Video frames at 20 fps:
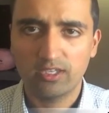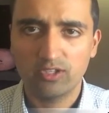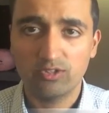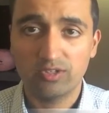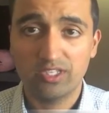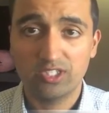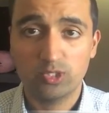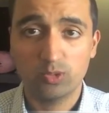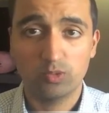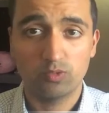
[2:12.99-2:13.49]
and you
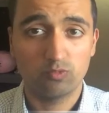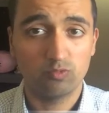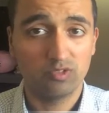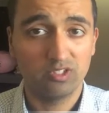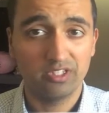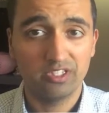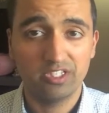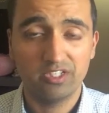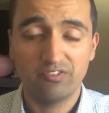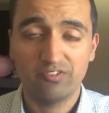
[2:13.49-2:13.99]
get to a
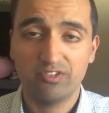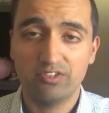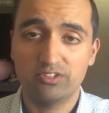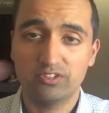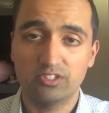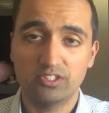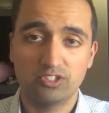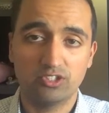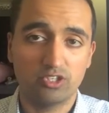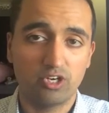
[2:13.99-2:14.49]
really
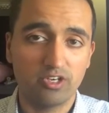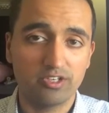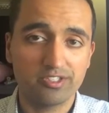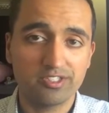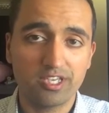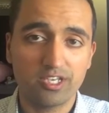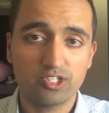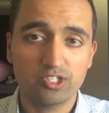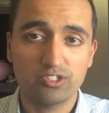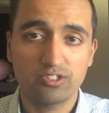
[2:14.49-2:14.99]
difficult guitar
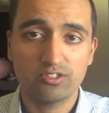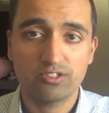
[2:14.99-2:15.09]
section